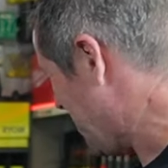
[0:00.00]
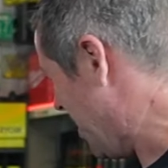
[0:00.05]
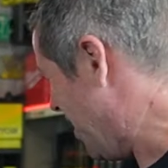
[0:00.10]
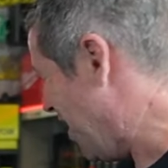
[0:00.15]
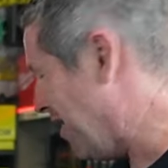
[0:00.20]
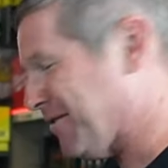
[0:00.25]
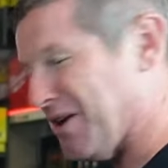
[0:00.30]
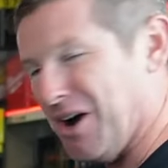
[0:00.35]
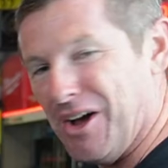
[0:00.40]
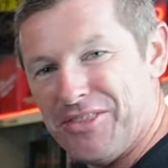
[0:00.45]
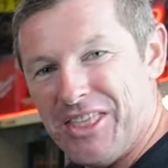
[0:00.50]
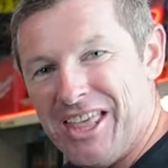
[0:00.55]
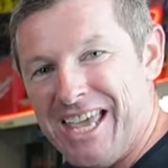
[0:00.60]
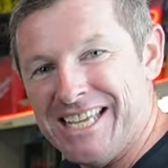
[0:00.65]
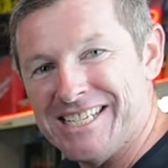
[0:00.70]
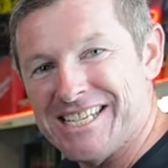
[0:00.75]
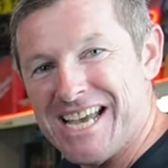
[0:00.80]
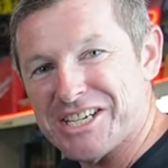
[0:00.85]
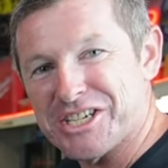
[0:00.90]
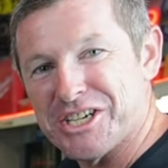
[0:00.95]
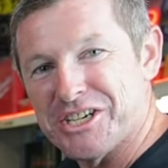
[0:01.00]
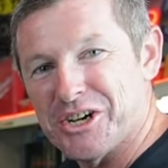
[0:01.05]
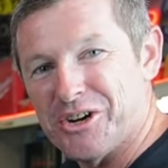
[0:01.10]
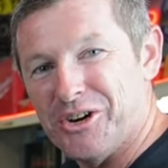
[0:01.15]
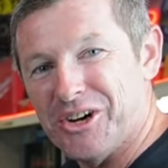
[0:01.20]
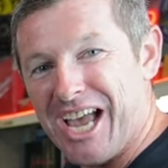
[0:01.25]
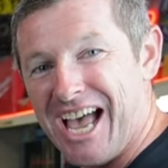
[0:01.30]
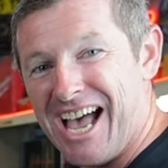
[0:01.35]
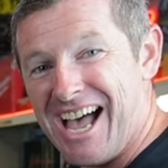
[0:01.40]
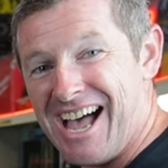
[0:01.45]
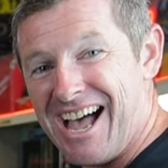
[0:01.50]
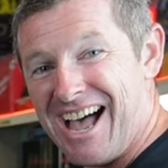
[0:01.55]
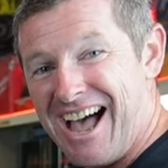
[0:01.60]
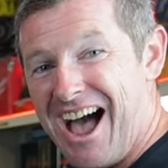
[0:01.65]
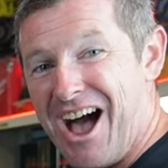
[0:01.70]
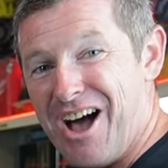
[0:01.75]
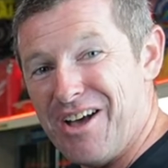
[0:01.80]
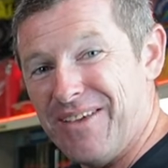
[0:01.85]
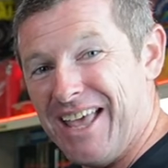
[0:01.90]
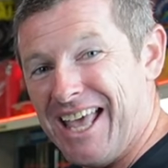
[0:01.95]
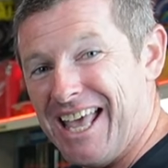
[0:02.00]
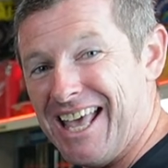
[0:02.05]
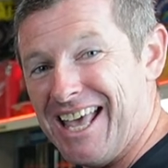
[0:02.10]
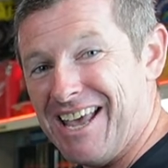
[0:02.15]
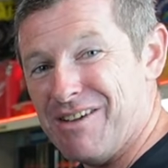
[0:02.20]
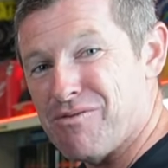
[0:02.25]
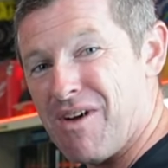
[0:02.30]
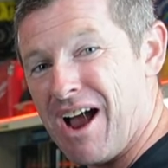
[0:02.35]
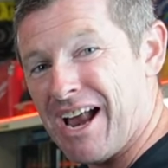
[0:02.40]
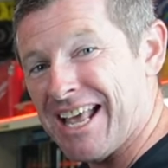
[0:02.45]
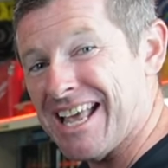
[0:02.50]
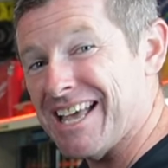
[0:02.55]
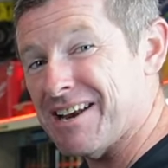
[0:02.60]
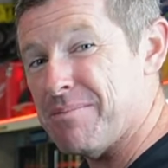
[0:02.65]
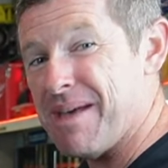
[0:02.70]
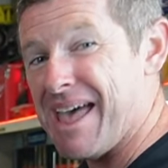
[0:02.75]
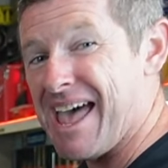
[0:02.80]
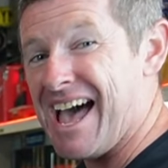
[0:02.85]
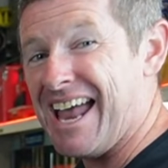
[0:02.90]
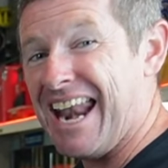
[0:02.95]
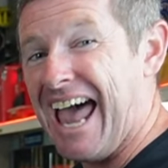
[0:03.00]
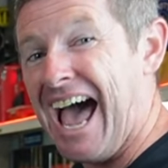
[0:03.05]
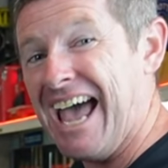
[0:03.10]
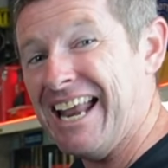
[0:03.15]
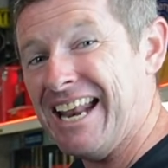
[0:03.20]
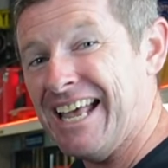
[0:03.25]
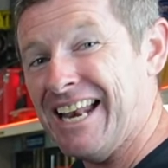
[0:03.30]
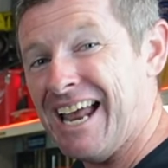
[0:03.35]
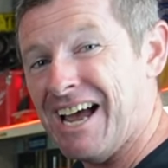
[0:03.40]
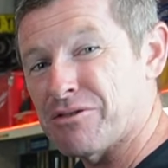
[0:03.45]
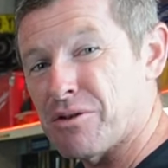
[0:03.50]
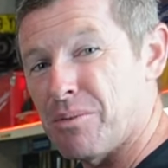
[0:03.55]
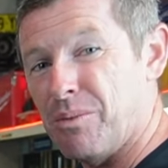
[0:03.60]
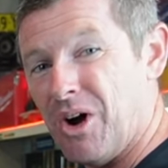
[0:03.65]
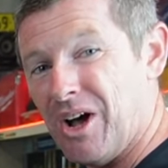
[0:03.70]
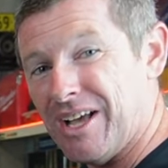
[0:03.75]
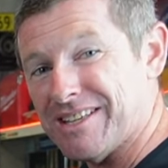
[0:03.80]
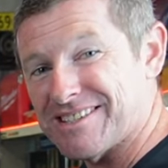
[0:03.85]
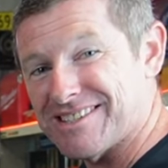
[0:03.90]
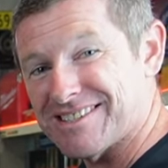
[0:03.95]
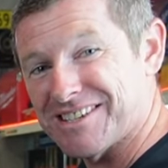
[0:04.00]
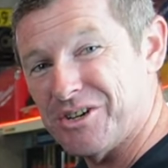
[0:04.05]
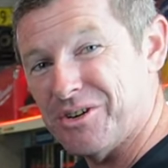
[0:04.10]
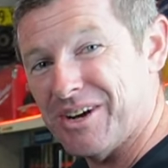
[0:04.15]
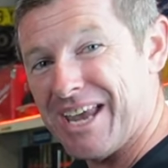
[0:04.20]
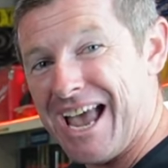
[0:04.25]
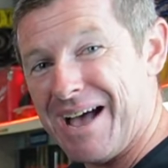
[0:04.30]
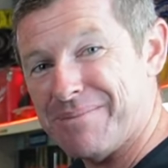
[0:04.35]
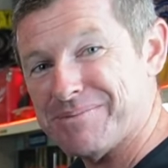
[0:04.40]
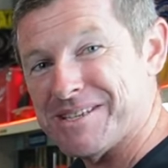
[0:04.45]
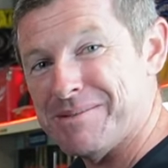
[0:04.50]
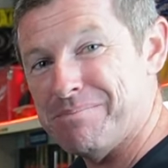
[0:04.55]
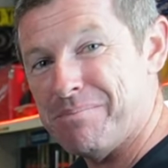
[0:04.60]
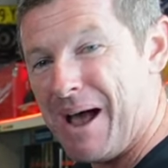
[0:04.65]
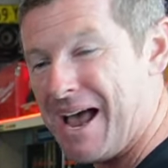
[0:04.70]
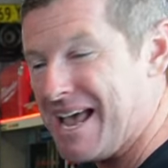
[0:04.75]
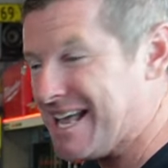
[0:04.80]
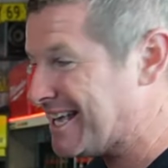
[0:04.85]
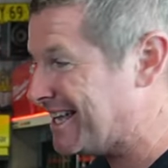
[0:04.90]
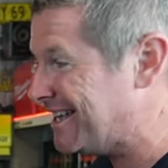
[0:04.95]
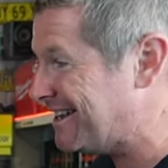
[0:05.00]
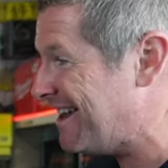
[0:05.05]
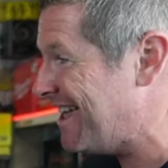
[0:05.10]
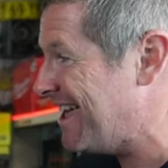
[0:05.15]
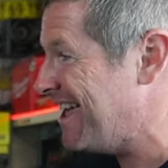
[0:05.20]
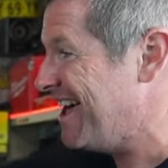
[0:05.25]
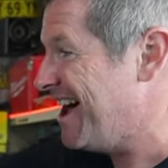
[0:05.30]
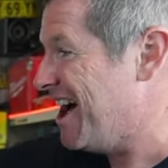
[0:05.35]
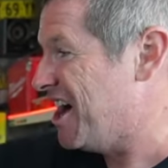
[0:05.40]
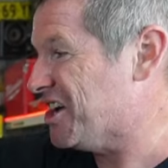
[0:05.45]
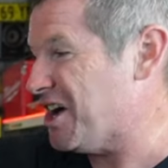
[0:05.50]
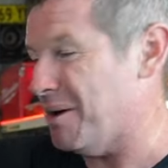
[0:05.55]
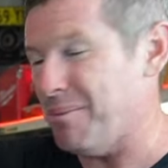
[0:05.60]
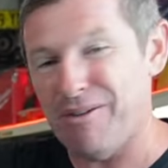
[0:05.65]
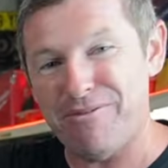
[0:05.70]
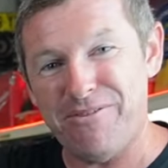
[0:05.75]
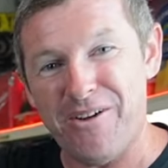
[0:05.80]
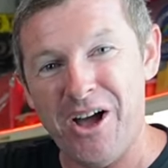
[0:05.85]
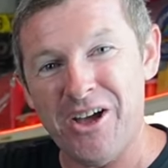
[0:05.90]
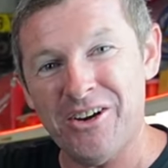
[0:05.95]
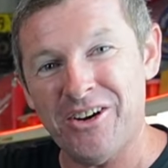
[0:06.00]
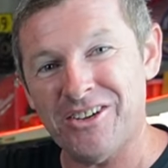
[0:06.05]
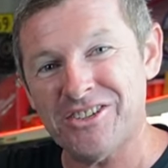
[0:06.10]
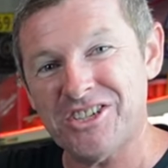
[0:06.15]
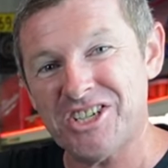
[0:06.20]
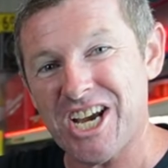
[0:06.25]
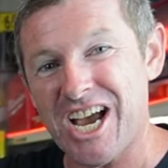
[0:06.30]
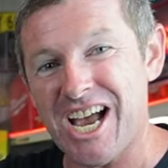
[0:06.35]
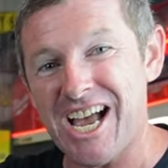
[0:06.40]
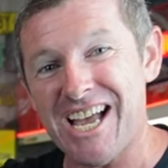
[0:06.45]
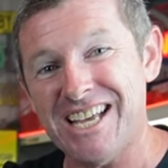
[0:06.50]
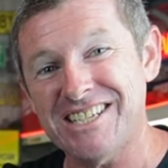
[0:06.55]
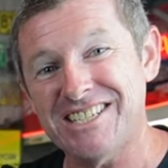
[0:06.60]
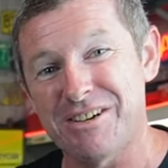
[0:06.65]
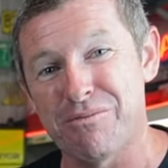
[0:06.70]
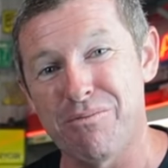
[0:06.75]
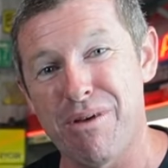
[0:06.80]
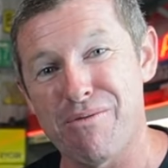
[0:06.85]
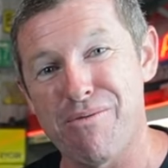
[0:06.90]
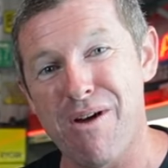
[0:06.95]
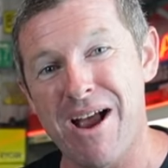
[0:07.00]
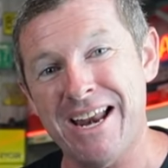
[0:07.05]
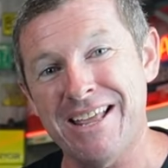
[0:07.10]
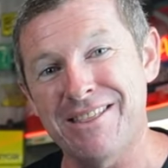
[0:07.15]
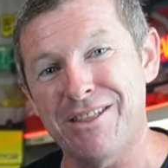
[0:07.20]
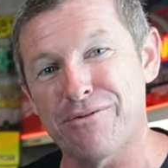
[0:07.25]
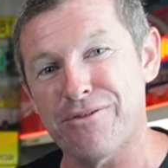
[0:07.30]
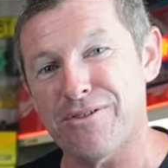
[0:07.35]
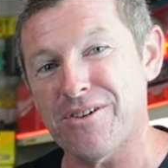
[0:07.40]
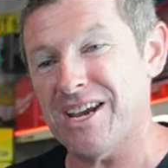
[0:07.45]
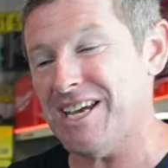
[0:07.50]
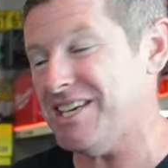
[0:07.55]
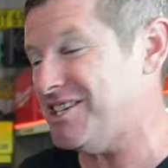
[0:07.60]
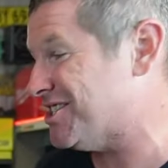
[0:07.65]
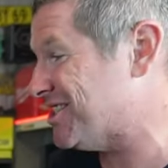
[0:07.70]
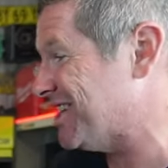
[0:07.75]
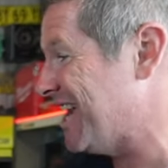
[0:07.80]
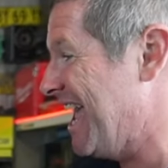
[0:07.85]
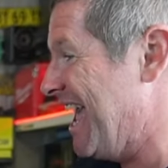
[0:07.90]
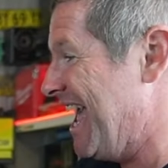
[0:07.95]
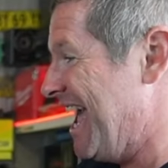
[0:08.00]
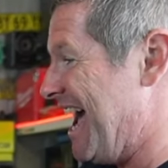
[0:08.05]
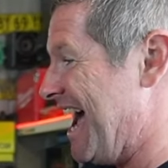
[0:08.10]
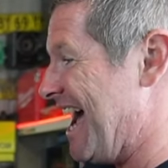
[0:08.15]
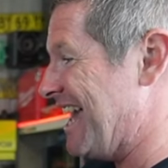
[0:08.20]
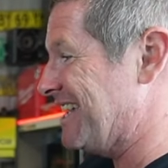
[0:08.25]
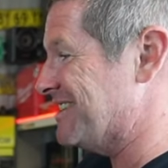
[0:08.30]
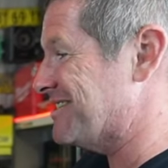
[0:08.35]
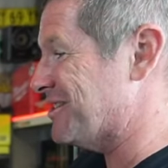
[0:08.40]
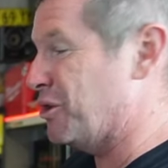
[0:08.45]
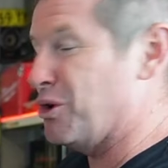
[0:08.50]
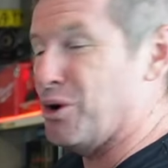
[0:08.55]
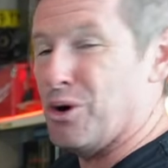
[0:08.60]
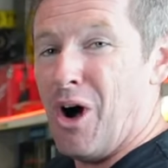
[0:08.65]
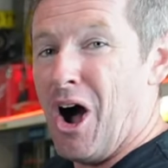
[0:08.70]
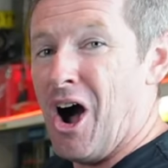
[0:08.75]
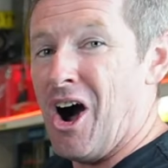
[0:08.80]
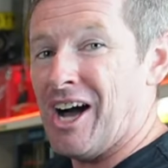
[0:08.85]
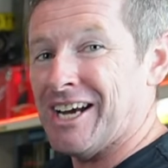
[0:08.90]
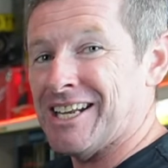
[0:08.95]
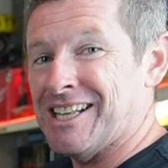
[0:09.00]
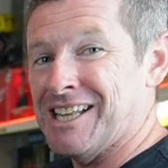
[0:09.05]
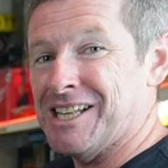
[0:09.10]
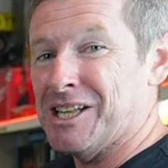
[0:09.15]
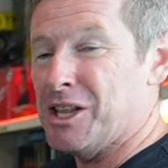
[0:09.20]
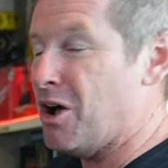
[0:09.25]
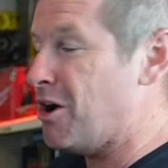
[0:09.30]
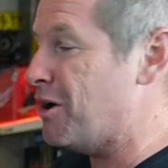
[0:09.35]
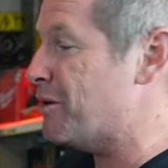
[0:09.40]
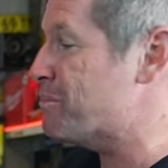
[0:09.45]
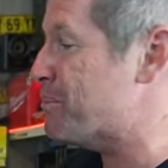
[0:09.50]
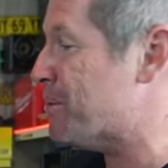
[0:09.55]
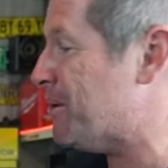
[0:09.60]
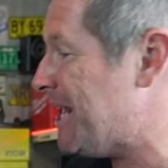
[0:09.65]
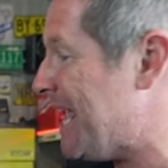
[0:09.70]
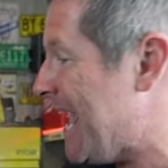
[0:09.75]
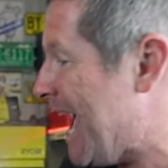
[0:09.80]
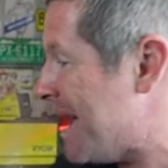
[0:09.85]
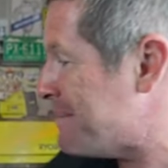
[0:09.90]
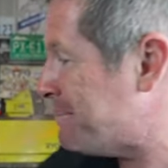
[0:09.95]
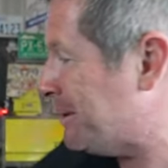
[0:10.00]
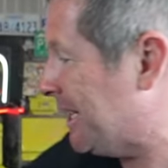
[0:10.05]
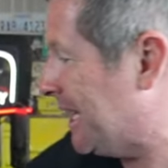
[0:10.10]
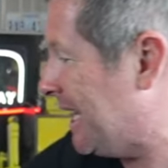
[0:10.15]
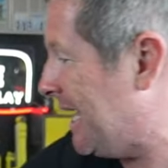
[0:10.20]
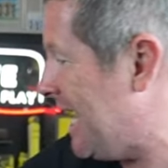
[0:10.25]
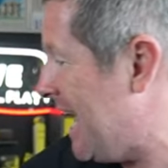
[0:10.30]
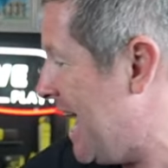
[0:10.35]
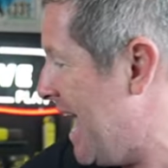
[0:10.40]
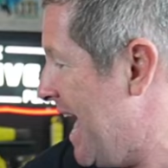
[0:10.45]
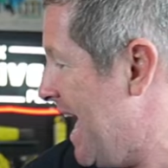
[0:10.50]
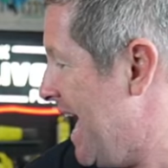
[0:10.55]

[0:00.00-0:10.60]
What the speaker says: I've got the induction cooker over here running at about 1800 watts, cooking up some bacon. Got my phone on charge. We're running the fridge and it's all idling along pretty happily.